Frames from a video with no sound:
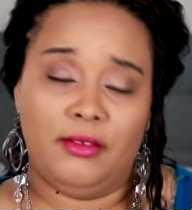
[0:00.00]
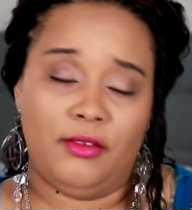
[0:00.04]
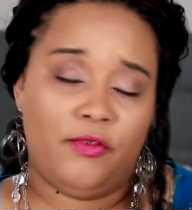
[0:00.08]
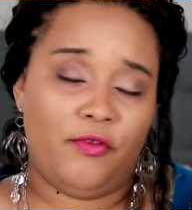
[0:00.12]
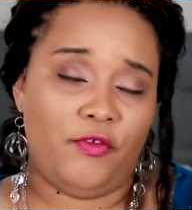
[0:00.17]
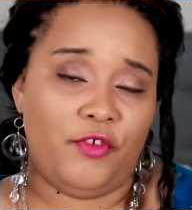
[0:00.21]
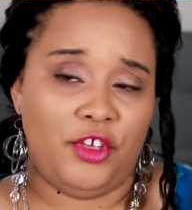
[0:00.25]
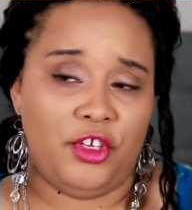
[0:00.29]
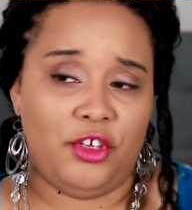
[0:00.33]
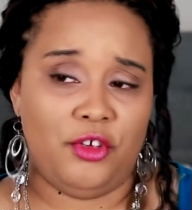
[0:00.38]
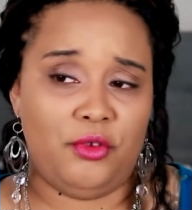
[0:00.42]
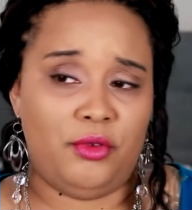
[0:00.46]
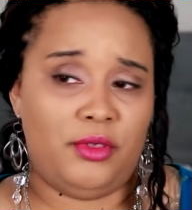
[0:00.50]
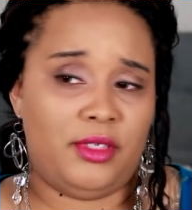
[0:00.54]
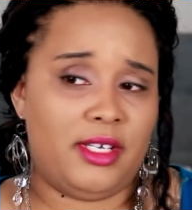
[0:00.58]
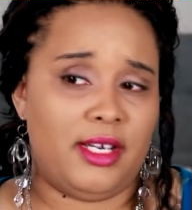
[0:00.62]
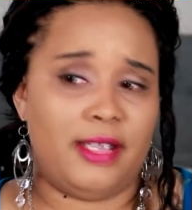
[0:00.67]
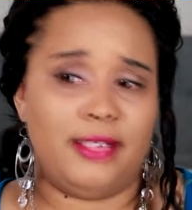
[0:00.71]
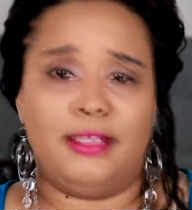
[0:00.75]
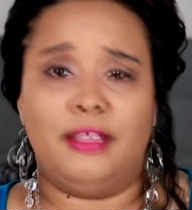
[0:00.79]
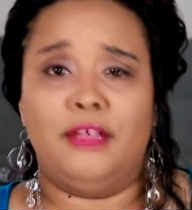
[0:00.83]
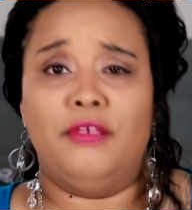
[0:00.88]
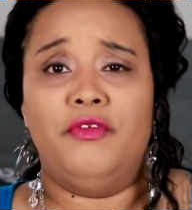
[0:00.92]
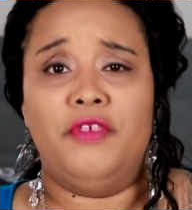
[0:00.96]
a few
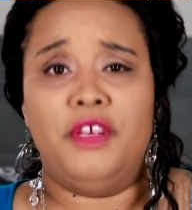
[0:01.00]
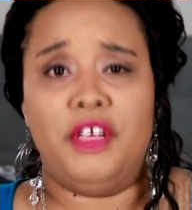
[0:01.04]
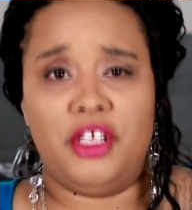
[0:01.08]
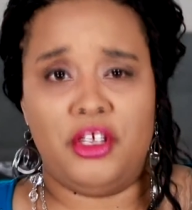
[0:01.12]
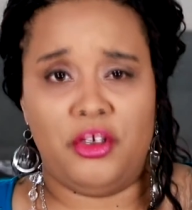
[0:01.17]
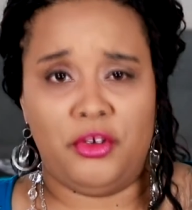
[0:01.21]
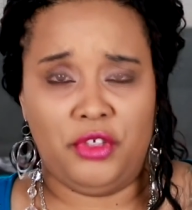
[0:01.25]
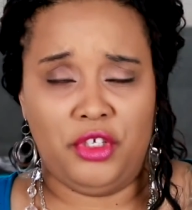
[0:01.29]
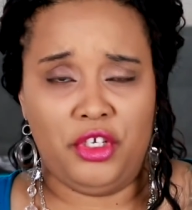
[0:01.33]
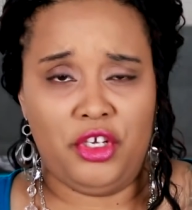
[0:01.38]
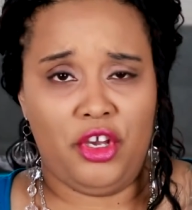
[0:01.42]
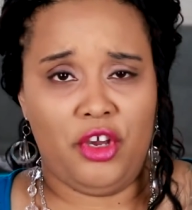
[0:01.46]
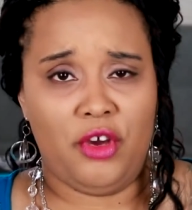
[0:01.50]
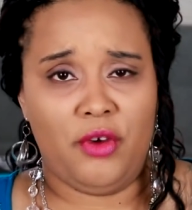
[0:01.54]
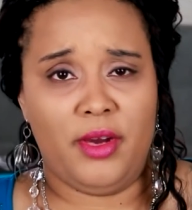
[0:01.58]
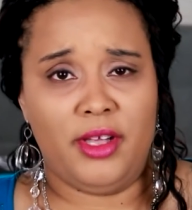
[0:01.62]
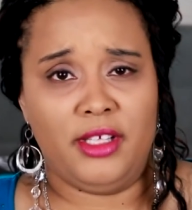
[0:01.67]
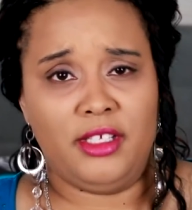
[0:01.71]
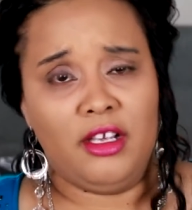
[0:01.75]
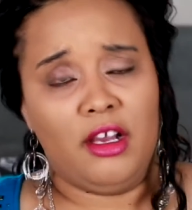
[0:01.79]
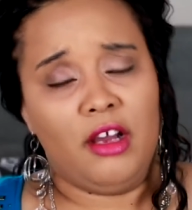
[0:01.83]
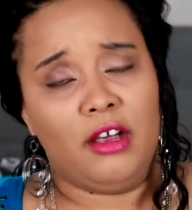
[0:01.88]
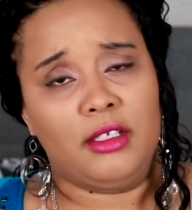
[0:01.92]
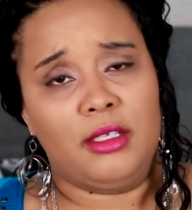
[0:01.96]
dozen videos ago, I
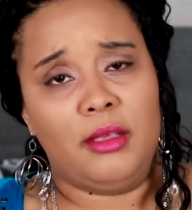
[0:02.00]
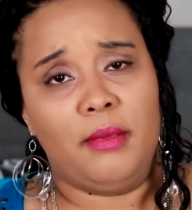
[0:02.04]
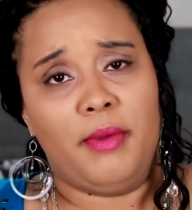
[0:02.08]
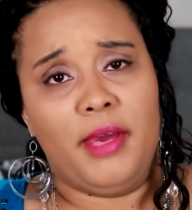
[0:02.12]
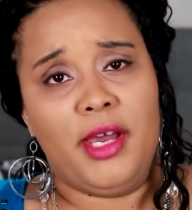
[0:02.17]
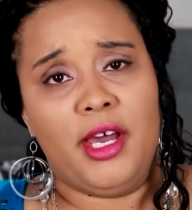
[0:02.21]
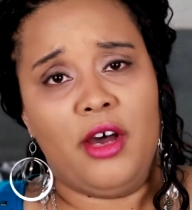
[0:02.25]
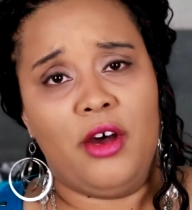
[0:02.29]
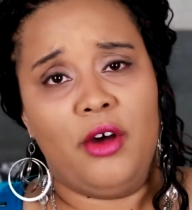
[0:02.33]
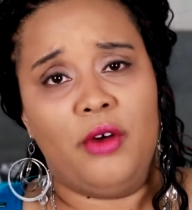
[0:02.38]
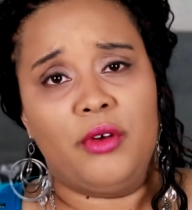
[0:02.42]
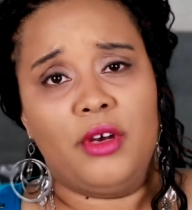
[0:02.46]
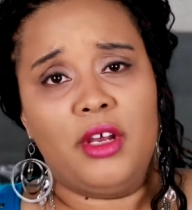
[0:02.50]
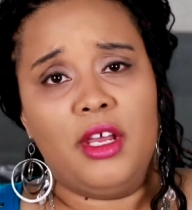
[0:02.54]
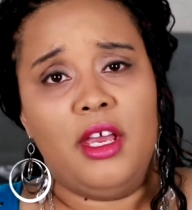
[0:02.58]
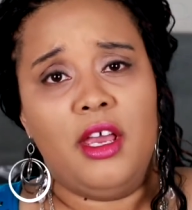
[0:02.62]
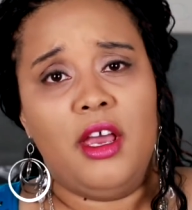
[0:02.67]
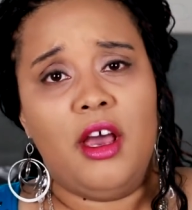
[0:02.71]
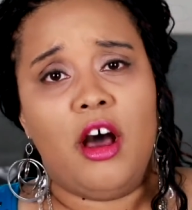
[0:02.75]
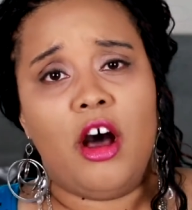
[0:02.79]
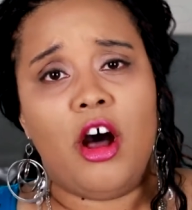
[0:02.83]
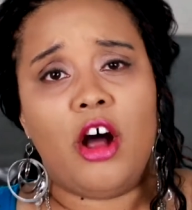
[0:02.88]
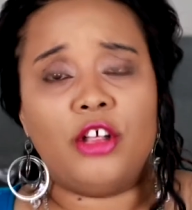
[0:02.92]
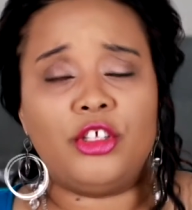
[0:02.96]
talked about
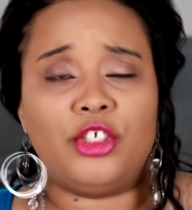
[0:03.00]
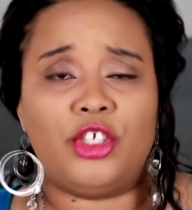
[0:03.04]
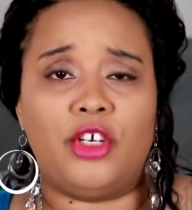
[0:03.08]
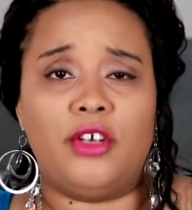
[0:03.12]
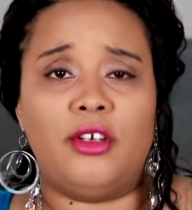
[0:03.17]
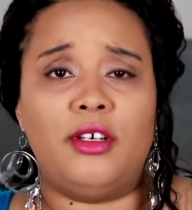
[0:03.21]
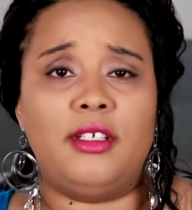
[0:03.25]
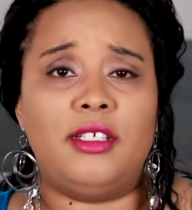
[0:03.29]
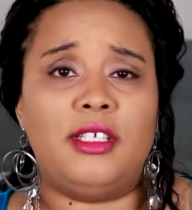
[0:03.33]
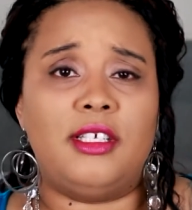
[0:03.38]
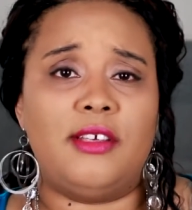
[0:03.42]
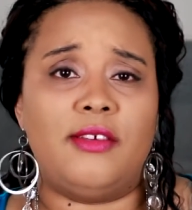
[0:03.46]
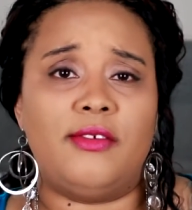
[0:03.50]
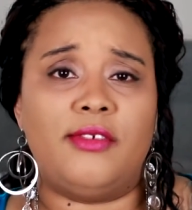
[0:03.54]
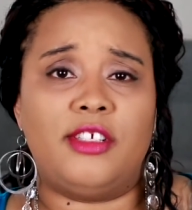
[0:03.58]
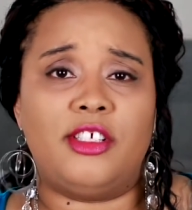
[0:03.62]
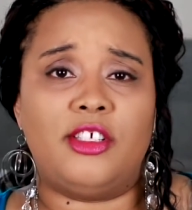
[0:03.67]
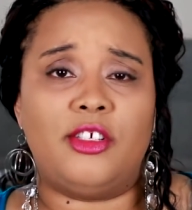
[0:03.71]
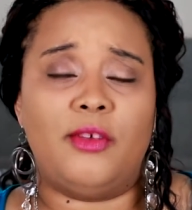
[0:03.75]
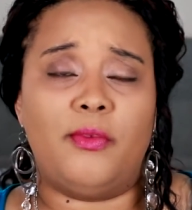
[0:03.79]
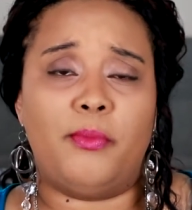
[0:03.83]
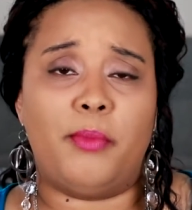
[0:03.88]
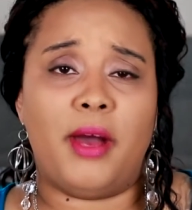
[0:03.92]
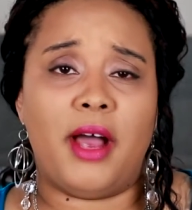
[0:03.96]

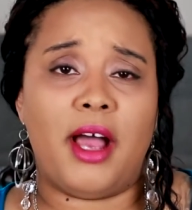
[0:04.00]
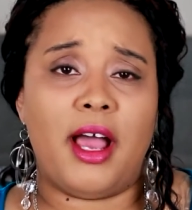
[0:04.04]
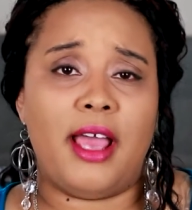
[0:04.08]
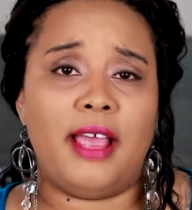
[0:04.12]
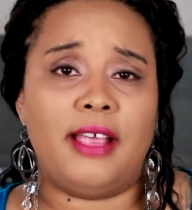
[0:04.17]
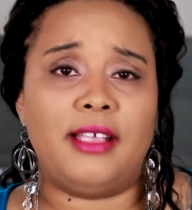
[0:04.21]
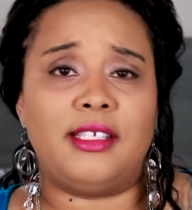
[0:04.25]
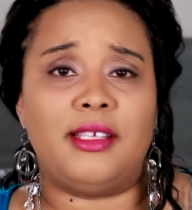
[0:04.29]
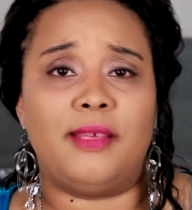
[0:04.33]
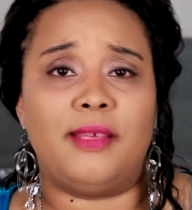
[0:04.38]
alternatives to buying